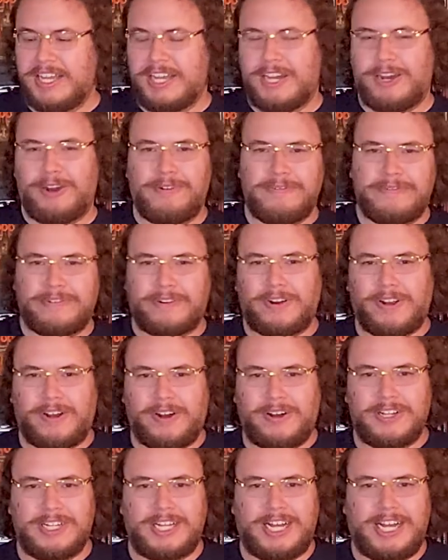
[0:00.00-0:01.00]

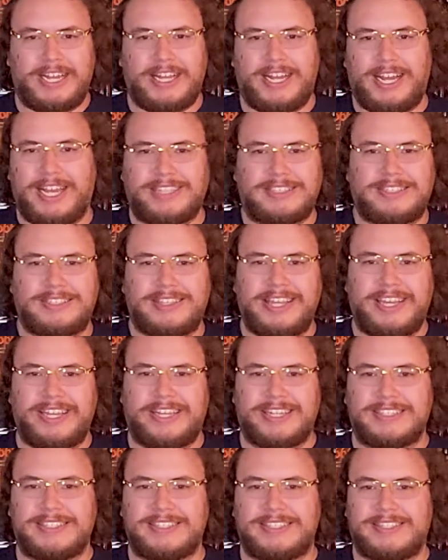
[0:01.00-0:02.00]
overall, I
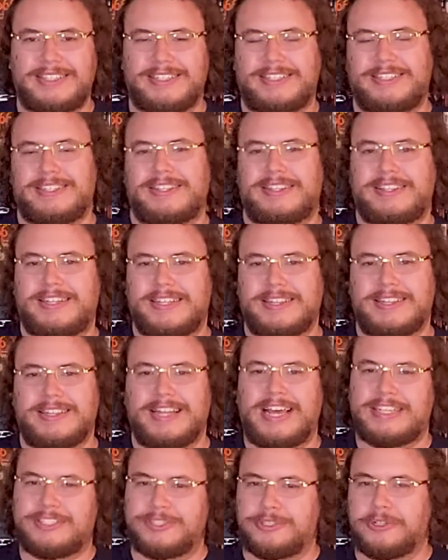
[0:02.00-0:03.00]
think it's the
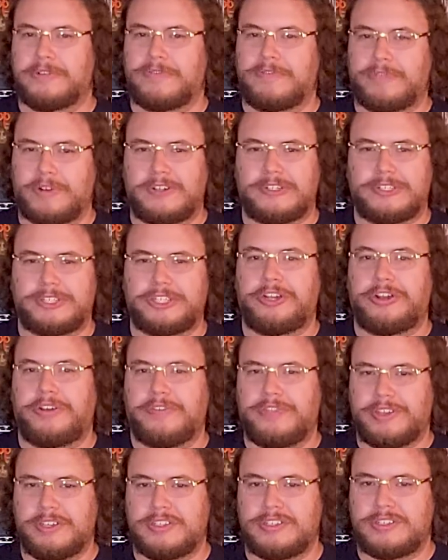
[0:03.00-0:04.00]
lesser version
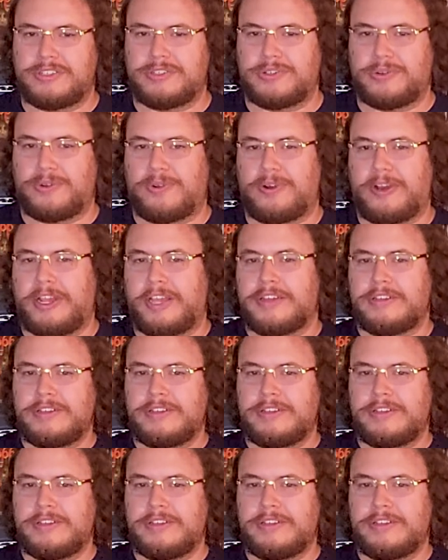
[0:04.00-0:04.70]
of this story.